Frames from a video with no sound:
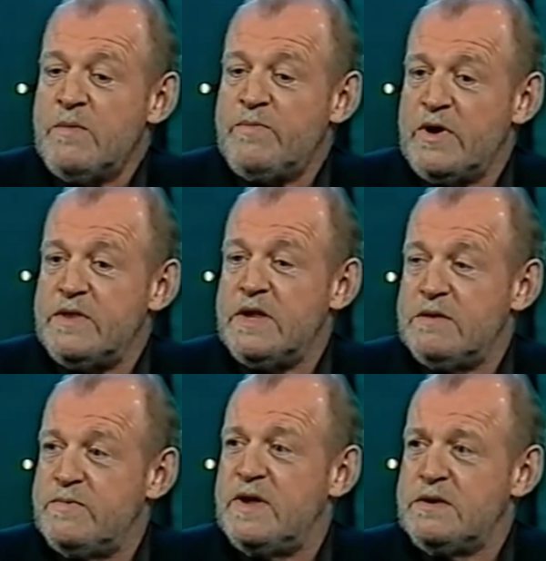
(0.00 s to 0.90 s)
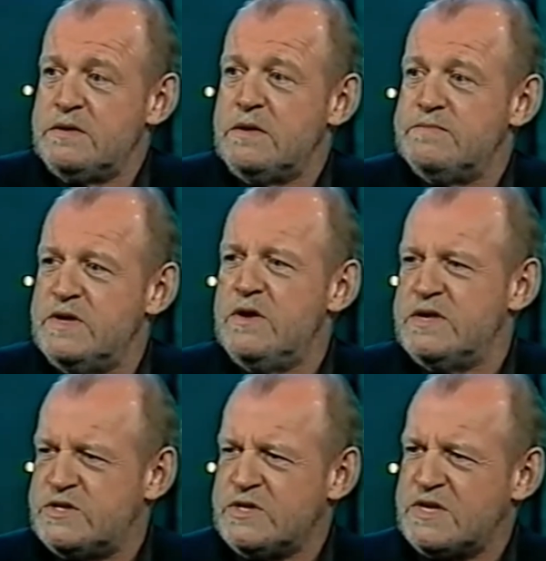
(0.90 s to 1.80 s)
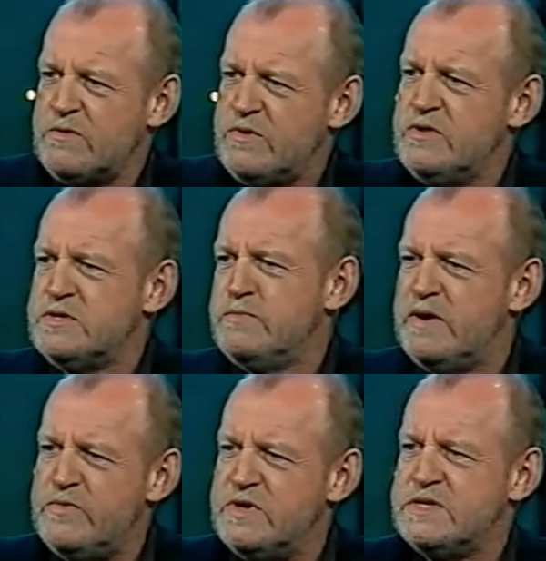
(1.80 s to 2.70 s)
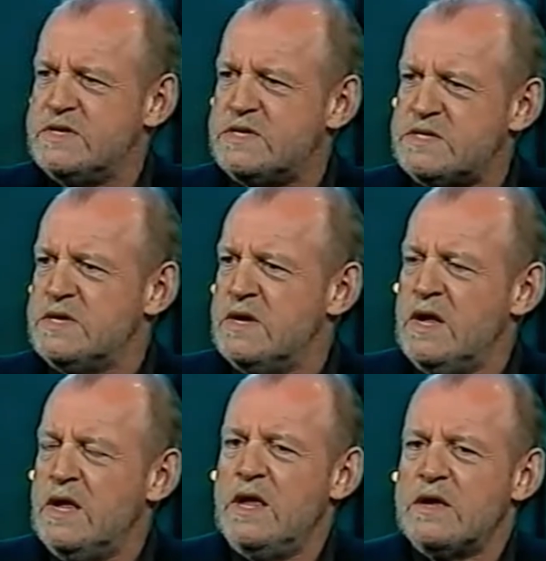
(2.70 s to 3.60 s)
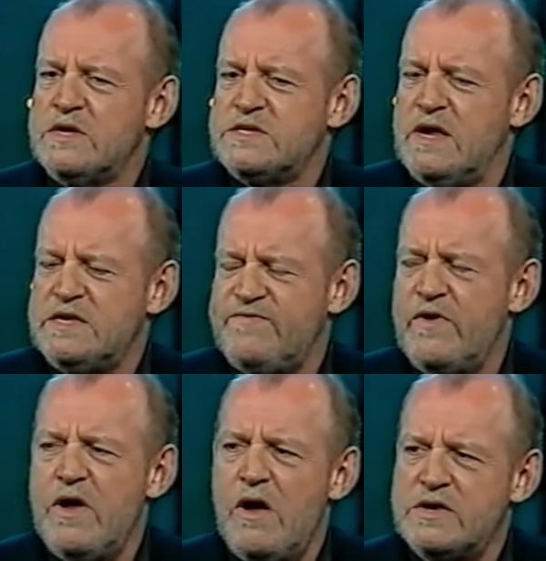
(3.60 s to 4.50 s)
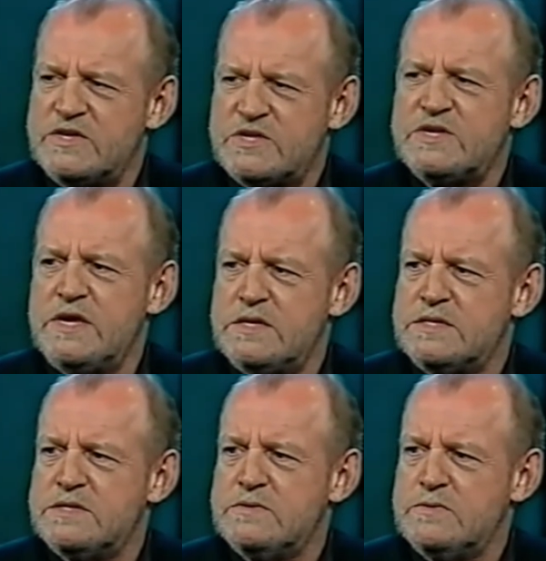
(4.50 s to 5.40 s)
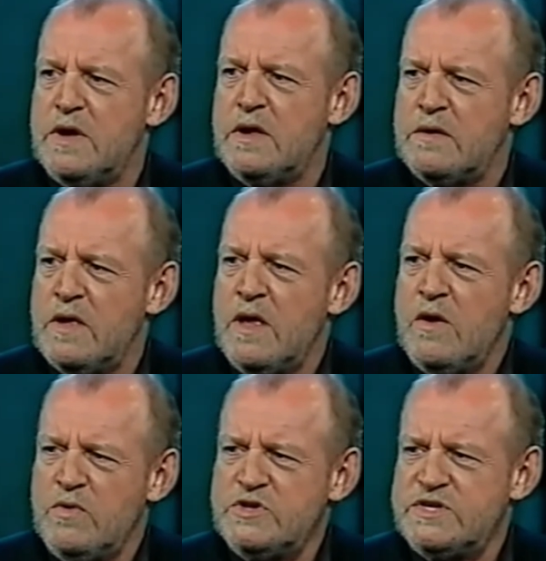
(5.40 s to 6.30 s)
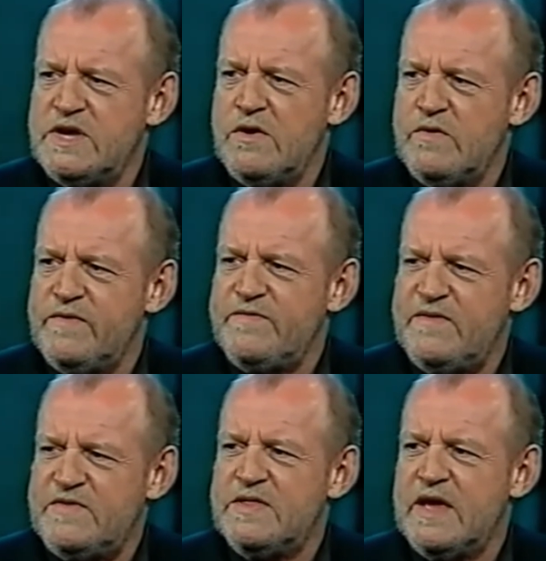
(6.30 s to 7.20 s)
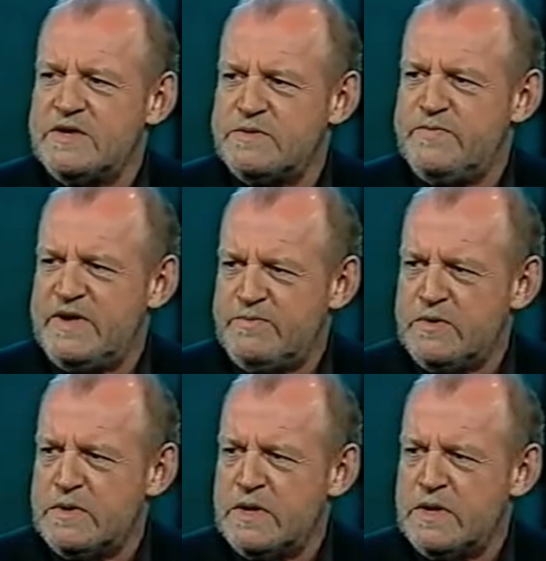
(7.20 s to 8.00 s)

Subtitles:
But it's just like one of those memories that's... Because it's very hard to sing to... once you get over 50,000 people,